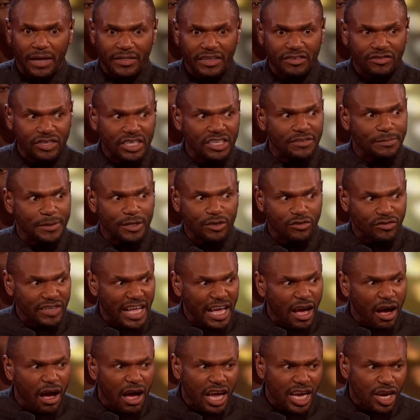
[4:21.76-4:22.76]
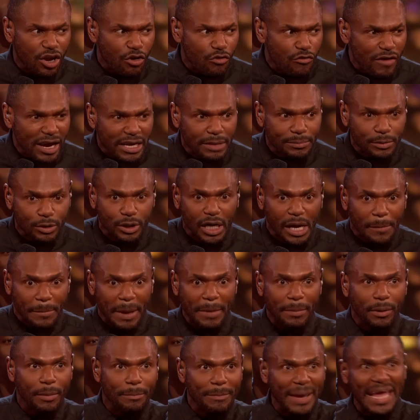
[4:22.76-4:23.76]
the scenes because they are incredible.
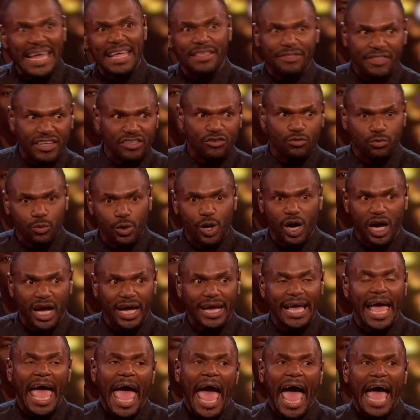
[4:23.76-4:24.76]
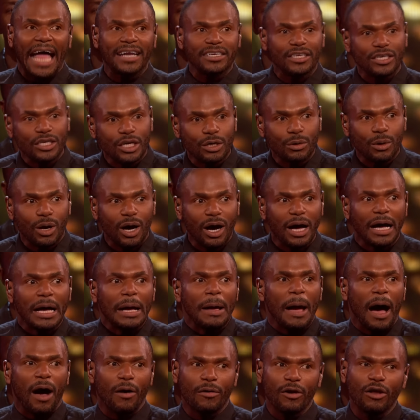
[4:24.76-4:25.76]
People make this work. And you know what?
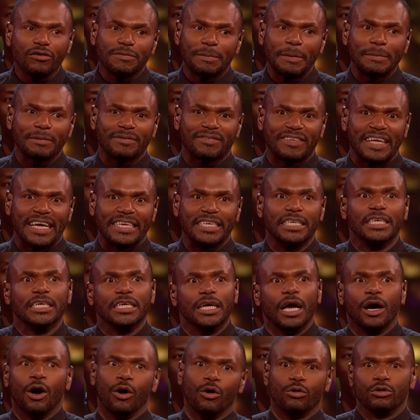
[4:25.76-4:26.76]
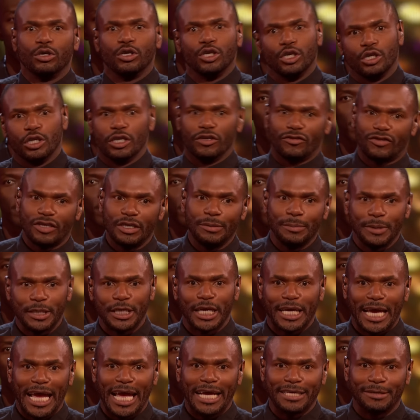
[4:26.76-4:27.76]
Lots of people say, oh, you're going to see me
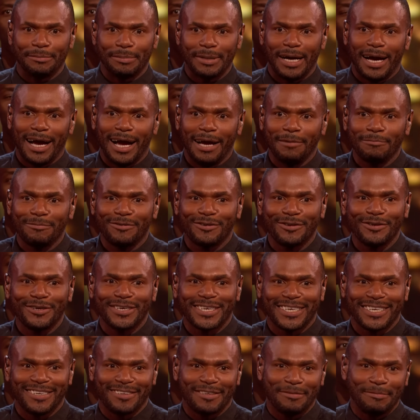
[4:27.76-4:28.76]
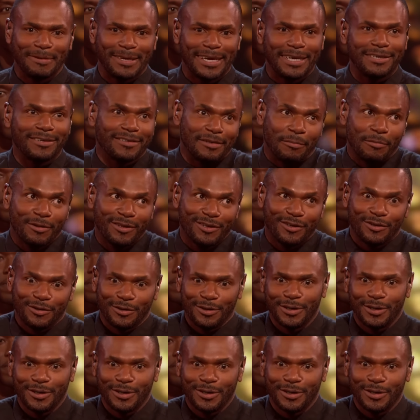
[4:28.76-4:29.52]
again, but I'm sure you're going to see me again because I'm on the tour.